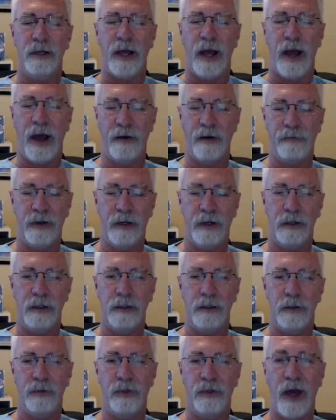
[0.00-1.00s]
having
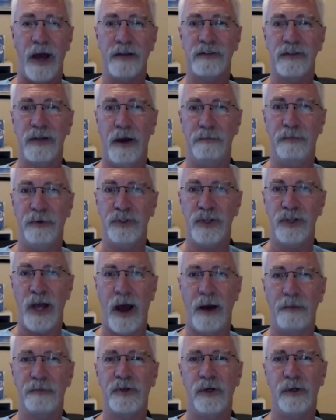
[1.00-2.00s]
that sample
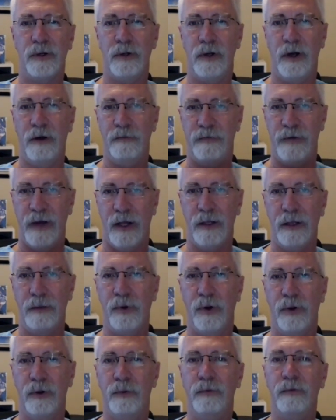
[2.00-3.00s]
chapter
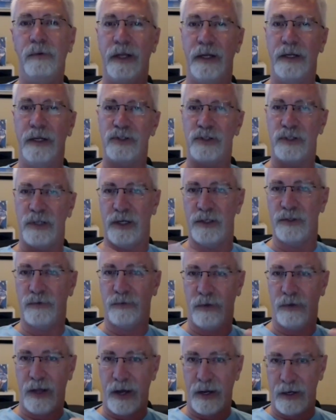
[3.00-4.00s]
available in exchange
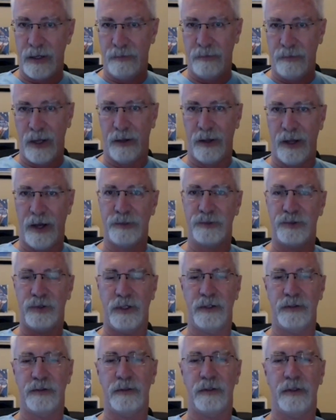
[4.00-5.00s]
for that email
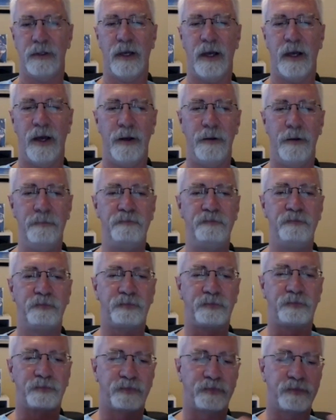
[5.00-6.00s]
address, okay?
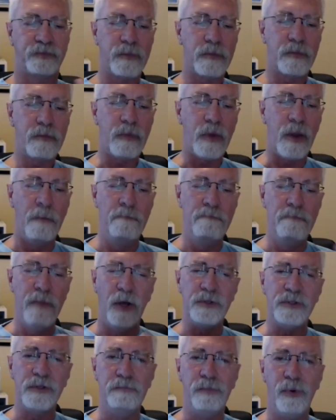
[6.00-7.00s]

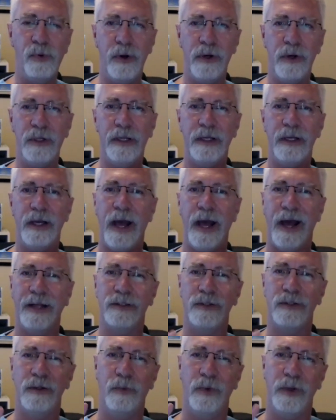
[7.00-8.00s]
Most importantly,
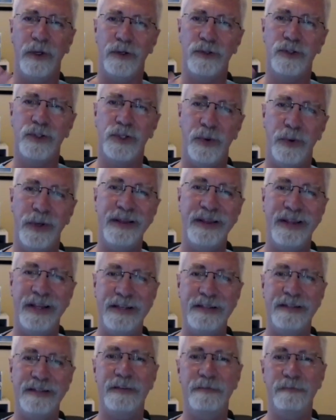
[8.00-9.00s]
when you're doing
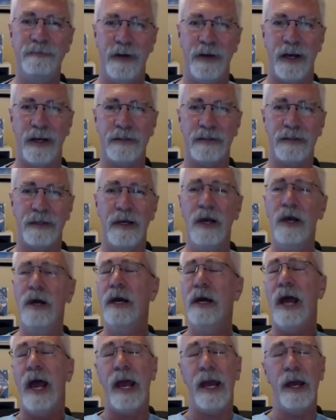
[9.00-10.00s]
these events,
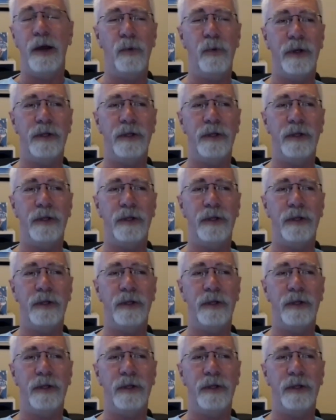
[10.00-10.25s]
And